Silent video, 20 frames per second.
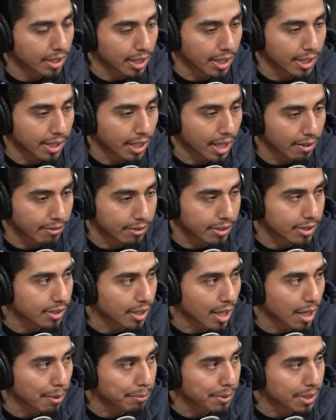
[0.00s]
Yeah, they have to
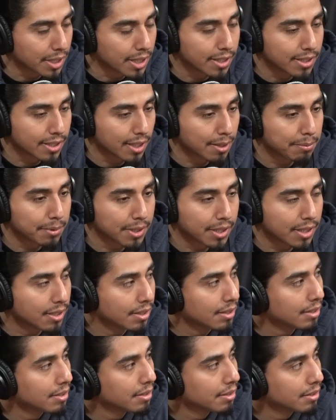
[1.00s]
stop and eat
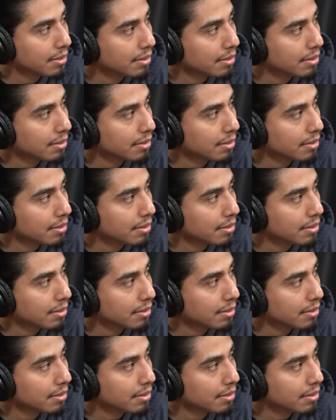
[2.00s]
something.